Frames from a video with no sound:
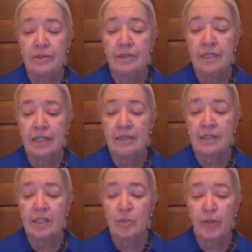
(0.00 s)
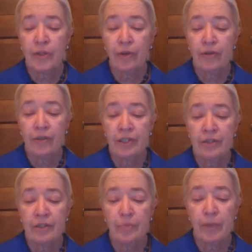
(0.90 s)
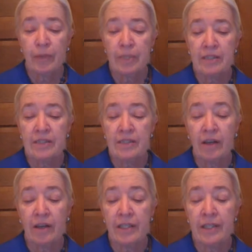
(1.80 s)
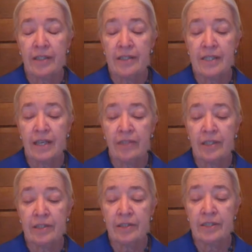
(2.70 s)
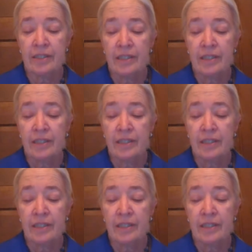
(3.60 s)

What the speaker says: Dusk spread over it, abruptly darkening the 7 hills.